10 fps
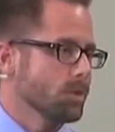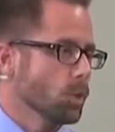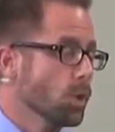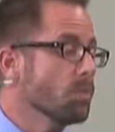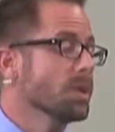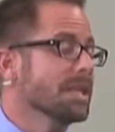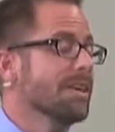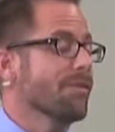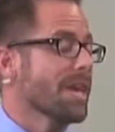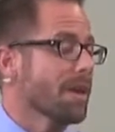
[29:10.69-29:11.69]
Do we
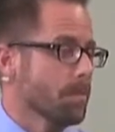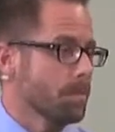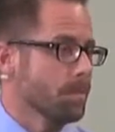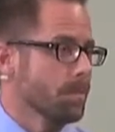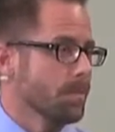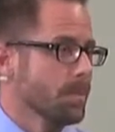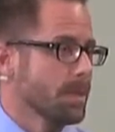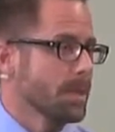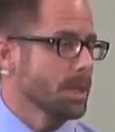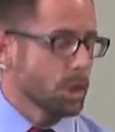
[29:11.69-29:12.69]
believe him?
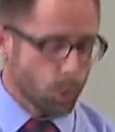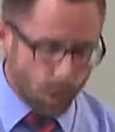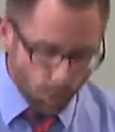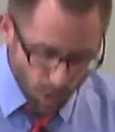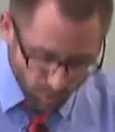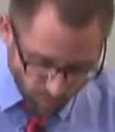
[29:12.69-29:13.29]
Do we want to